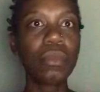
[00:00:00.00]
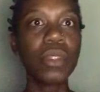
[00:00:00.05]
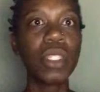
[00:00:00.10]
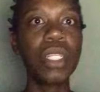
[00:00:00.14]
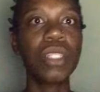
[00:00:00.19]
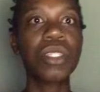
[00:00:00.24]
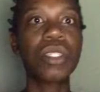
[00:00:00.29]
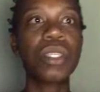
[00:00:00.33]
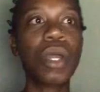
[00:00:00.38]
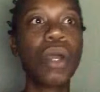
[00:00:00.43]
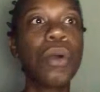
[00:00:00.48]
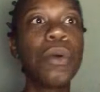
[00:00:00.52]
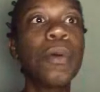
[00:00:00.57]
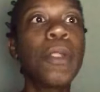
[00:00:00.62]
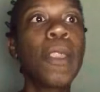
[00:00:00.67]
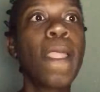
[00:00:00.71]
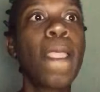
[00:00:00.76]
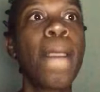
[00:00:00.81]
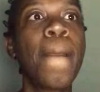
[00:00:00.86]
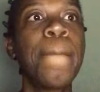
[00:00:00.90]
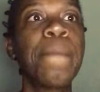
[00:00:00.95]
So
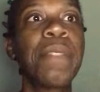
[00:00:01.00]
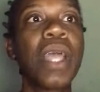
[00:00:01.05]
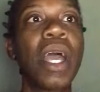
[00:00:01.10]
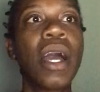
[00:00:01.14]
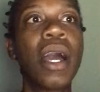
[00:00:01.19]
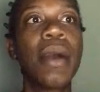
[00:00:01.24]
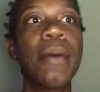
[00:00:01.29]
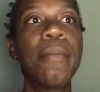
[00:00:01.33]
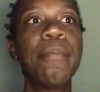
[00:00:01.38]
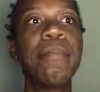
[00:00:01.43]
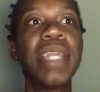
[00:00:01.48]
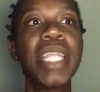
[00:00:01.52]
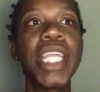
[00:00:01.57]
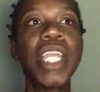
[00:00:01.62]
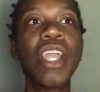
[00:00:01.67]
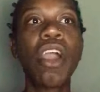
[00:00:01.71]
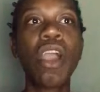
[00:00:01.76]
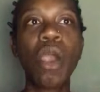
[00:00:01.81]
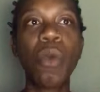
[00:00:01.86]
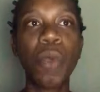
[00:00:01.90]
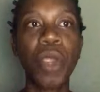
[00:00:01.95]
many
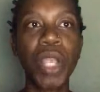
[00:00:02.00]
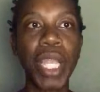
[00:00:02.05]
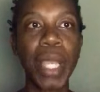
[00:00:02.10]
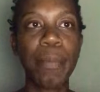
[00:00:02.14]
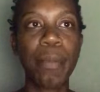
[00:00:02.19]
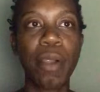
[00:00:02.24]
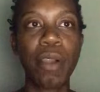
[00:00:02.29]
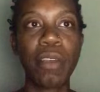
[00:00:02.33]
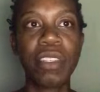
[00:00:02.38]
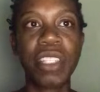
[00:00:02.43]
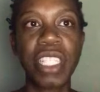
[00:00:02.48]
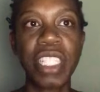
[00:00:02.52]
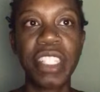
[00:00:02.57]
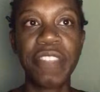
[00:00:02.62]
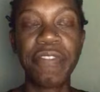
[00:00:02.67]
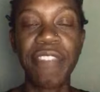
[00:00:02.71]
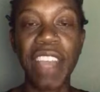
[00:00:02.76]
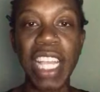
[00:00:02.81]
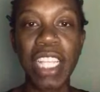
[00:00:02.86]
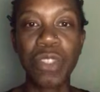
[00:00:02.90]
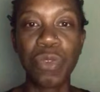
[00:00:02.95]
hardworking persons
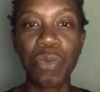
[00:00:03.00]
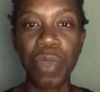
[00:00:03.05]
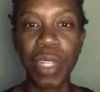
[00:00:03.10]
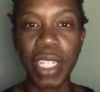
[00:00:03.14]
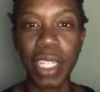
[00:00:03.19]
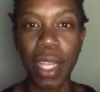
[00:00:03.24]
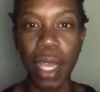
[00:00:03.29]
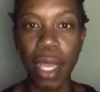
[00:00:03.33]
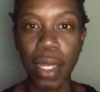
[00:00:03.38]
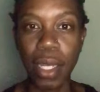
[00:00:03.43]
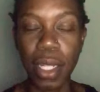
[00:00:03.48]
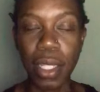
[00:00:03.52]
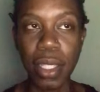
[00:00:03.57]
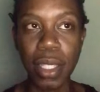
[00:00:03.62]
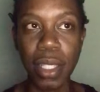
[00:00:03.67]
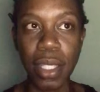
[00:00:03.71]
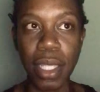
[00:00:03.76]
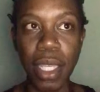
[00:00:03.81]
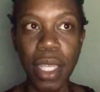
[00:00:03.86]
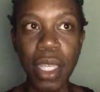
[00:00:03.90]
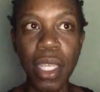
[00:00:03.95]
face
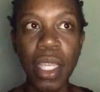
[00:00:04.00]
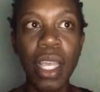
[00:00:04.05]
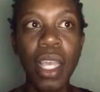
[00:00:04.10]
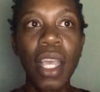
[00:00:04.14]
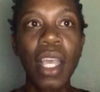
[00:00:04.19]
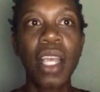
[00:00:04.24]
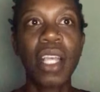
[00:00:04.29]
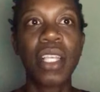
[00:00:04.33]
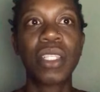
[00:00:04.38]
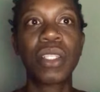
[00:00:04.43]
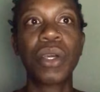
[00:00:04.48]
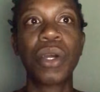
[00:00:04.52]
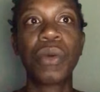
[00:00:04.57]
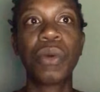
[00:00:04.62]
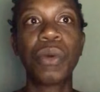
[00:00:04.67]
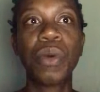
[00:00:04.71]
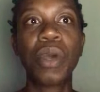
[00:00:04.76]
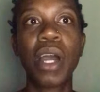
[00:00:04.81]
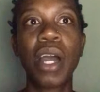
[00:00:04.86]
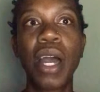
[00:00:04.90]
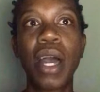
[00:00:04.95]
redundancy.
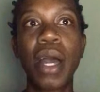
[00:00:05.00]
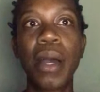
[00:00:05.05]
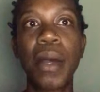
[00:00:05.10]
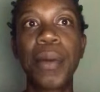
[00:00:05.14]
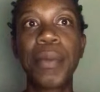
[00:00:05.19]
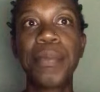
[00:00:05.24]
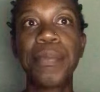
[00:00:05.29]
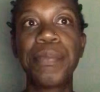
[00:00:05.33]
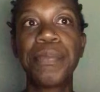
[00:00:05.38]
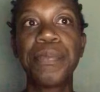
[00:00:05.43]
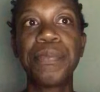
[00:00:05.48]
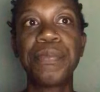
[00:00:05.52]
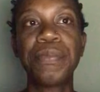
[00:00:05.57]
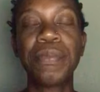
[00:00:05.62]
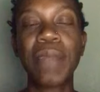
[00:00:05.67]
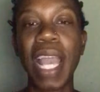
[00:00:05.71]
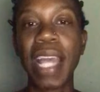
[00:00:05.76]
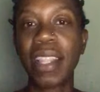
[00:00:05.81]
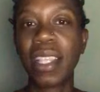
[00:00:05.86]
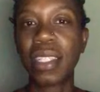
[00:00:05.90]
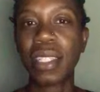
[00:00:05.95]
So
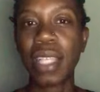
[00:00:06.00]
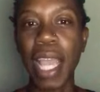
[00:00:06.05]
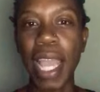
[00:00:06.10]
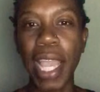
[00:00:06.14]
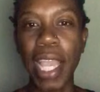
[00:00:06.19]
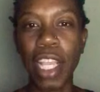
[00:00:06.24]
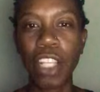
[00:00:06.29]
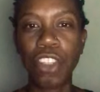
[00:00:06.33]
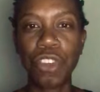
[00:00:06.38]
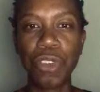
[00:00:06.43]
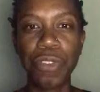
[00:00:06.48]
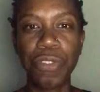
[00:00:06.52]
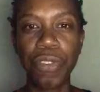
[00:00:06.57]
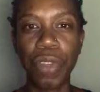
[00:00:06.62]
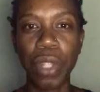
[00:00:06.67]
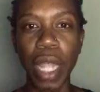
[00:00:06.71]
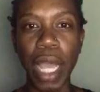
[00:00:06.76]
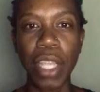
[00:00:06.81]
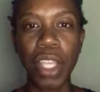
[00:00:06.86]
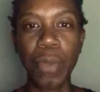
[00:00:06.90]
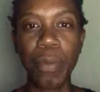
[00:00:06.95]
at this age, you feel
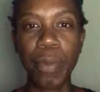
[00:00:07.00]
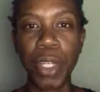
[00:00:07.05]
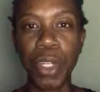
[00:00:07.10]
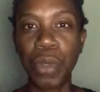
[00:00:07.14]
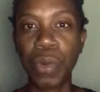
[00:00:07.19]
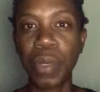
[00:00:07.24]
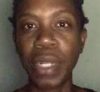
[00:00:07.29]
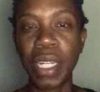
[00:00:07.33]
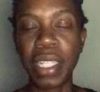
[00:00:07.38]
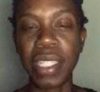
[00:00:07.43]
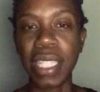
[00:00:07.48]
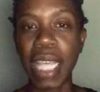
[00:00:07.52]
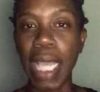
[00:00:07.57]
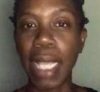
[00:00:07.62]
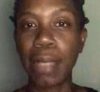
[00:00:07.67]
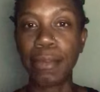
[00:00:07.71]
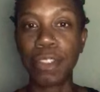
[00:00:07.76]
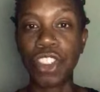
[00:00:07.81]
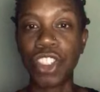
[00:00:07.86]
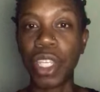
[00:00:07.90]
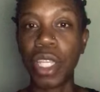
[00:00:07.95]
like you've been doing the
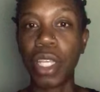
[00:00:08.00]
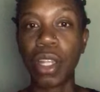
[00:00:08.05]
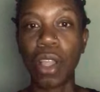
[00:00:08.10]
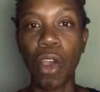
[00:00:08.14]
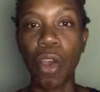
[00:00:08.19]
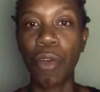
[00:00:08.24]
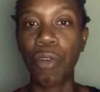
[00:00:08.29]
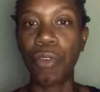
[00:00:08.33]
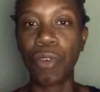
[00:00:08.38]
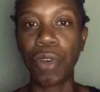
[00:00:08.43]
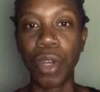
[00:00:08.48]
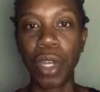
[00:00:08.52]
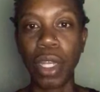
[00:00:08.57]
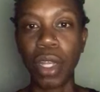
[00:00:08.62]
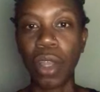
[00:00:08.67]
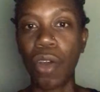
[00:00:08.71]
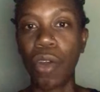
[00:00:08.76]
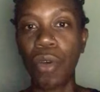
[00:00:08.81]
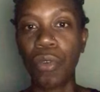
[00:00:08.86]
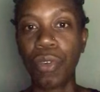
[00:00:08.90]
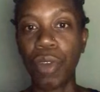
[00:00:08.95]
same shit over and
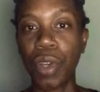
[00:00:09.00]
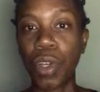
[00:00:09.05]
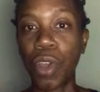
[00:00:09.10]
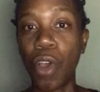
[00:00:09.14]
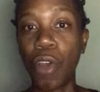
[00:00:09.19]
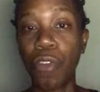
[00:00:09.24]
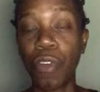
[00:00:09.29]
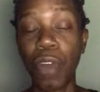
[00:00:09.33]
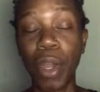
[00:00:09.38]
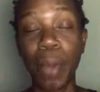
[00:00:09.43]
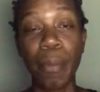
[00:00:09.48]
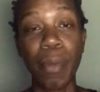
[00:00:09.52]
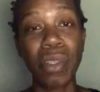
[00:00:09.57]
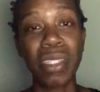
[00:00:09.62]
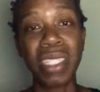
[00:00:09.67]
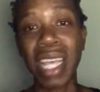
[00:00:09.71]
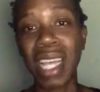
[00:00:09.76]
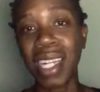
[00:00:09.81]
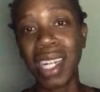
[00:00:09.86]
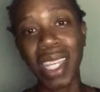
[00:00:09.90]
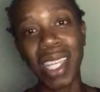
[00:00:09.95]
over and over, and most
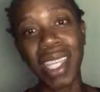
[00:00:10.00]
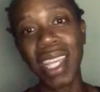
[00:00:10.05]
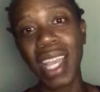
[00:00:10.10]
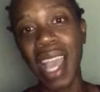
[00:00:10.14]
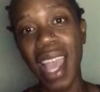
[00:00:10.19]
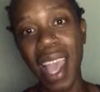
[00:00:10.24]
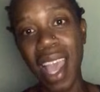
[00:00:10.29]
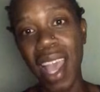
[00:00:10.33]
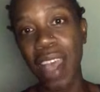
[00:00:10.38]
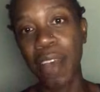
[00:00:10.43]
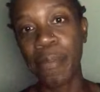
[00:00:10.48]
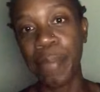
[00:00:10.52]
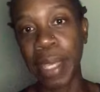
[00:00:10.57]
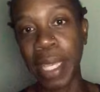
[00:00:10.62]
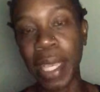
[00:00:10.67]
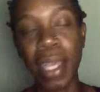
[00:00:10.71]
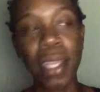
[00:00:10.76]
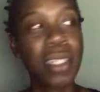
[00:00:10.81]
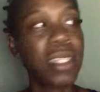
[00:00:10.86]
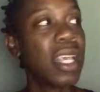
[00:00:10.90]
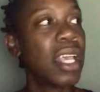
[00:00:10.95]
likely you have,
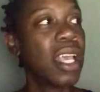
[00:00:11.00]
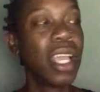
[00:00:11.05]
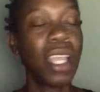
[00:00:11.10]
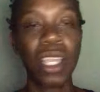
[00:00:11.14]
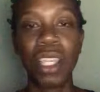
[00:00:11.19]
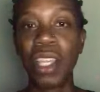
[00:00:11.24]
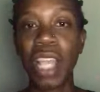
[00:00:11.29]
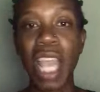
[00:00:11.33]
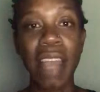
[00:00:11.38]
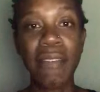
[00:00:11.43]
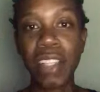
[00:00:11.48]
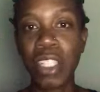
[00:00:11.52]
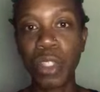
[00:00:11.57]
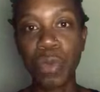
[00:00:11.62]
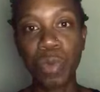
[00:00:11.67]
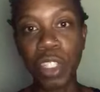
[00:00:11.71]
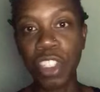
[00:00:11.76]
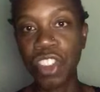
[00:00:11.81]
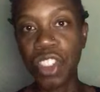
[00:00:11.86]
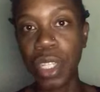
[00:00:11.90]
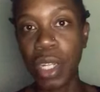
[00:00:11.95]
because you haven't
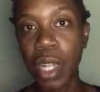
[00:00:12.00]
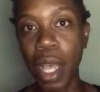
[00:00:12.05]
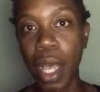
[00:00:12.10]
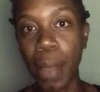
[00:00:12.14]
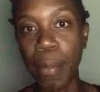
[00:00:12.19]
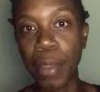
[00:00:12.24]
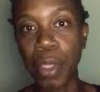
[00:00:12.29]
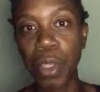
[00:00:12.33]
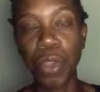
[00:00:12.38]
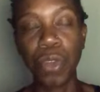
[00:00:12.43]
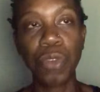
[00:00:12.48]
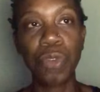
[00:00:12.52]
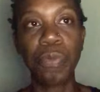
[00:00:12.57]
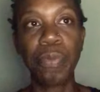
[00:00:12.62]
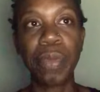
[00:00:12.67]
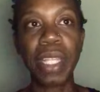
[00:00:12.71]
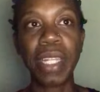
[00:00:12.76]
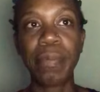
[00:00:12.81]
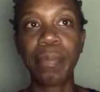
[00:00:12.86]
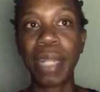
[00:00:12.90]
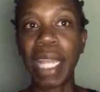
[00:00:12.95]
switched it up. You've
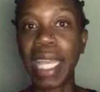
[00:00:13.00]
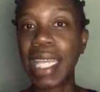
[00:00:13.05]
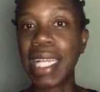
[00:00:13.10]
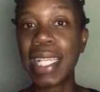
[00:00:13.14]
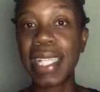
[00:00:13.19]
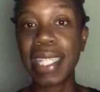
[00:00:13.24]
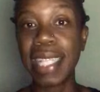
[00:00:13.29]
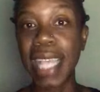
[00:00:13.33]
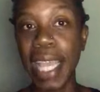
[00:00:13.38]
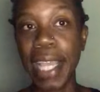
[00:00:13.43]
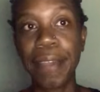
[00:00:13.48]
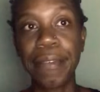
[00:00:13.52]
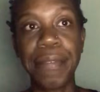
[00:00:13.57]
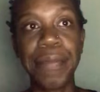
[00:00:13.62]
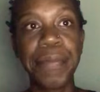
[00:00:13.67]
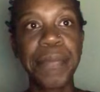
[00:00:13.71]
been playing it safe.